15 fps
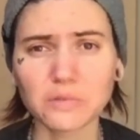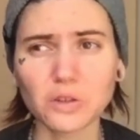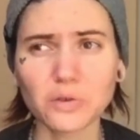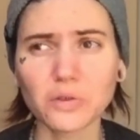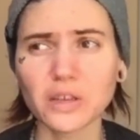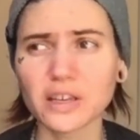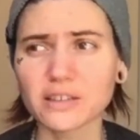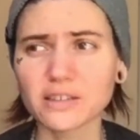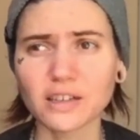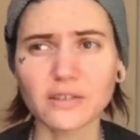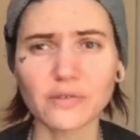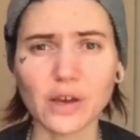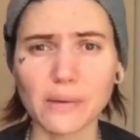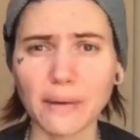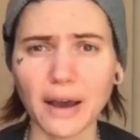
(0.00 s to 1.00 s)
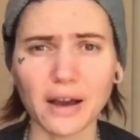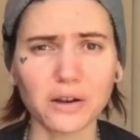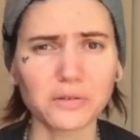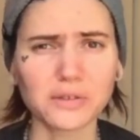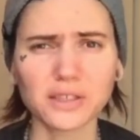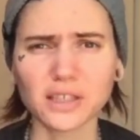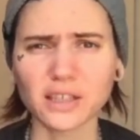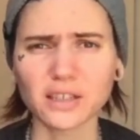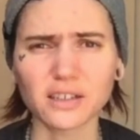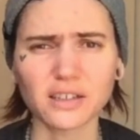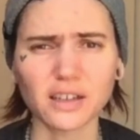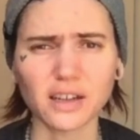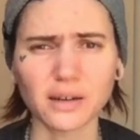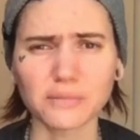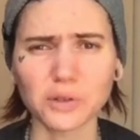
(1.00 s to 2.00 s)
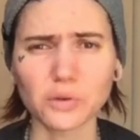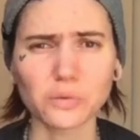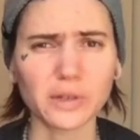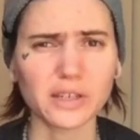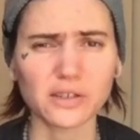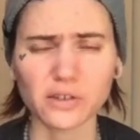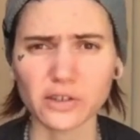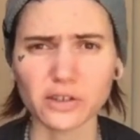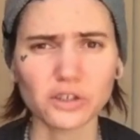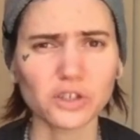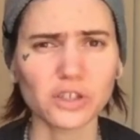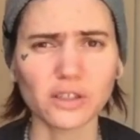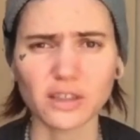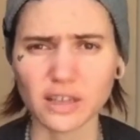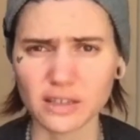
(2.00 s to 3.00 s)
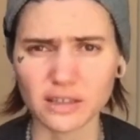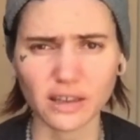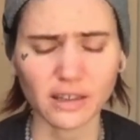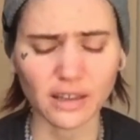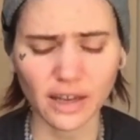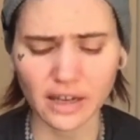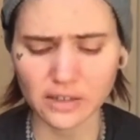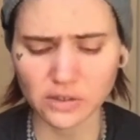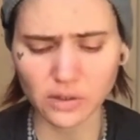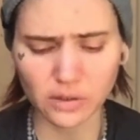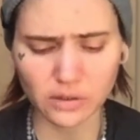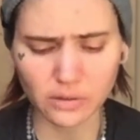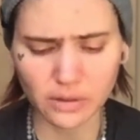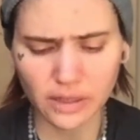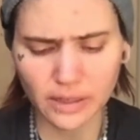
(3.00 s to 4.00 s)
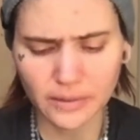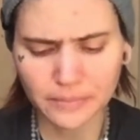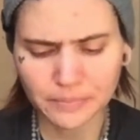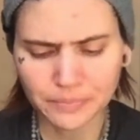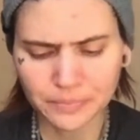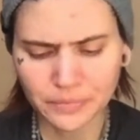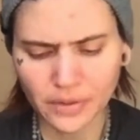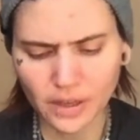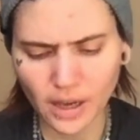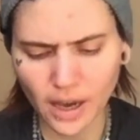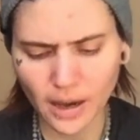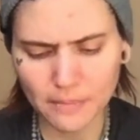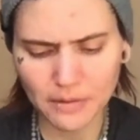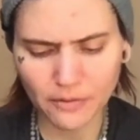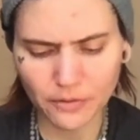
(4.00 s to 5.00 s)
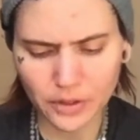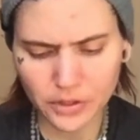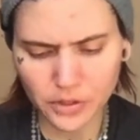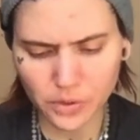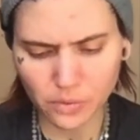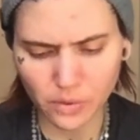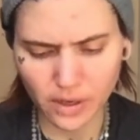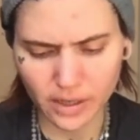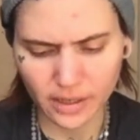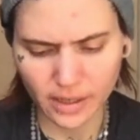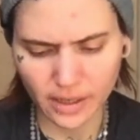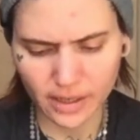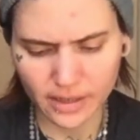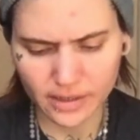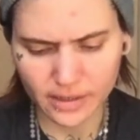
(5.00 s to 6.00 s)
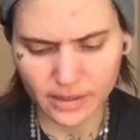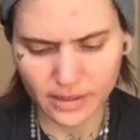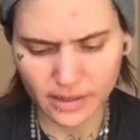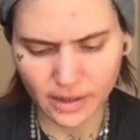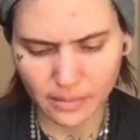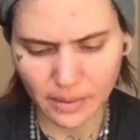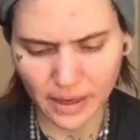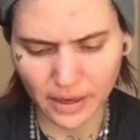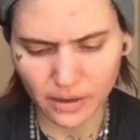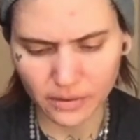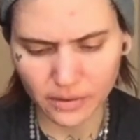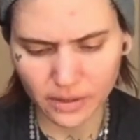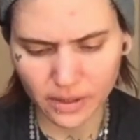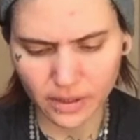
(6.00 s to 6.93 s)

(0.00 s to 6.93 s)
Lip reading: things that have come out and new research and things like that. So the first one is about